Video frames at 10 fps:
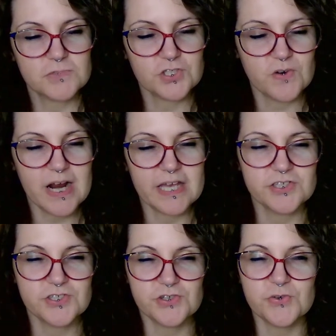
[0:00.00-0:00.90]
trying
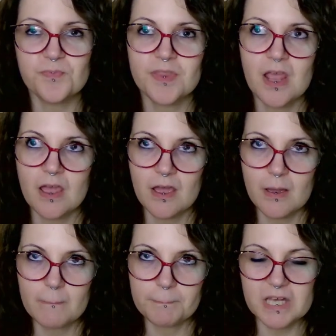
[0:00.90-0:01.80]
to
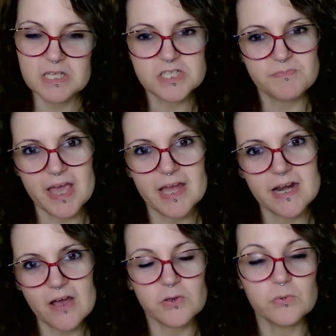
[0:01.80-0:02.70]
expand
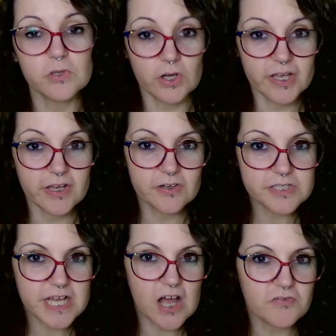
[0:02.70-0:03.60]
how you look at
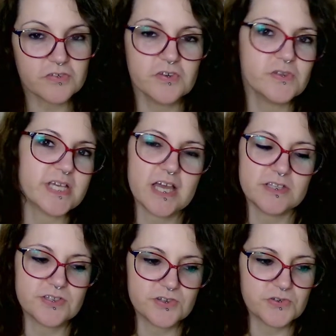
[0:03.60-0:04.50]
yourself, if you
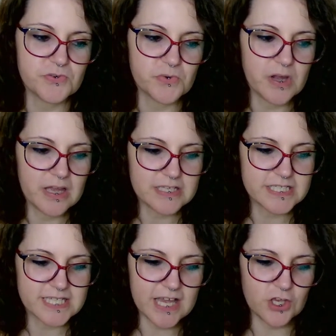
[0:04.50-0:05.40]
tend to
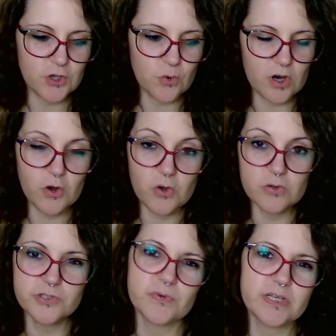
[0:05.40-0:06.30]
set your
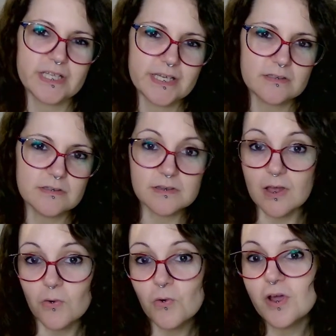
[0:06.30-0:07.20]
goals really
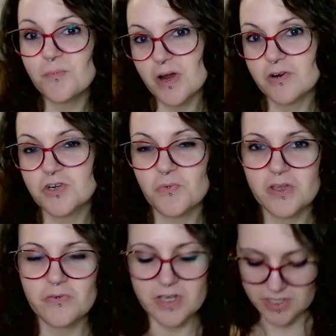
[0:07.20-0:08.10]
low compared to
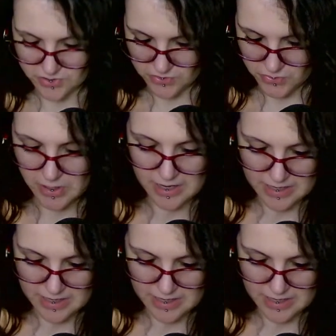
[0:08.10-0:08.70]
what you can do,